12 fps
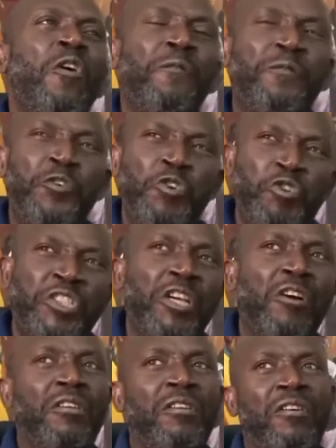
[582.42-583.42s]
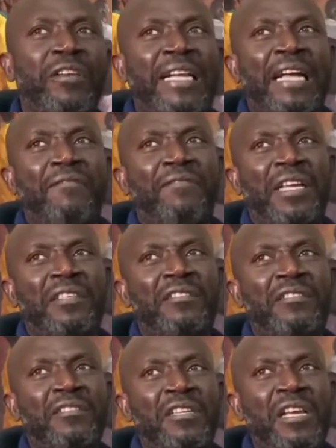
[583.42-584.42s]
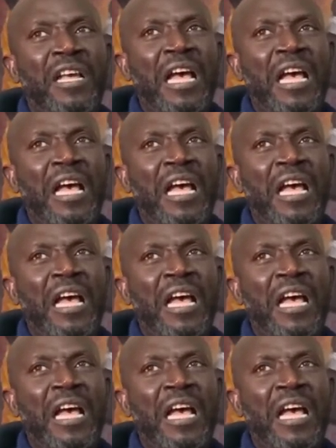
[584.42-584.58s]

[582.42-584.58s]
confusion on the canvas.